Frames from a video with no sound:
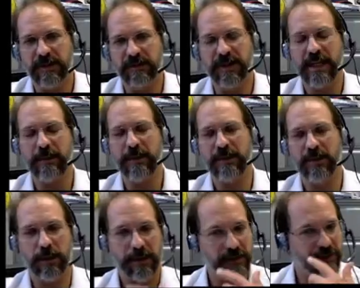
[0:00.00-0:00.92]
because
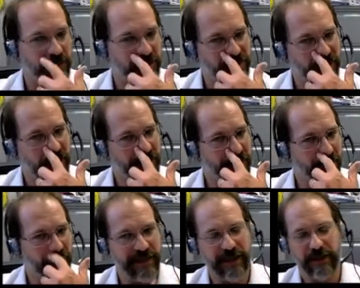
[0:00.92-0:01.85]
hemoglobin is fully
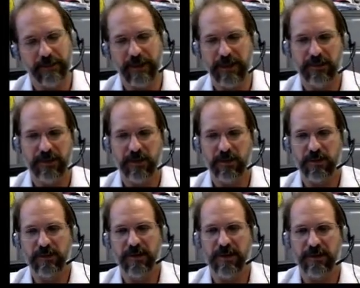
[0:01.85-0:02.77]
saturated at a PO2
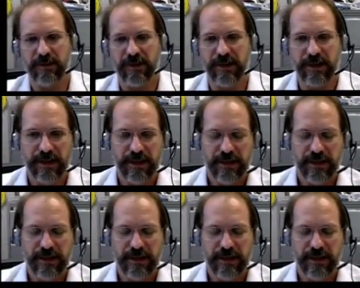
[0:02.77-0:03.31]
of 100,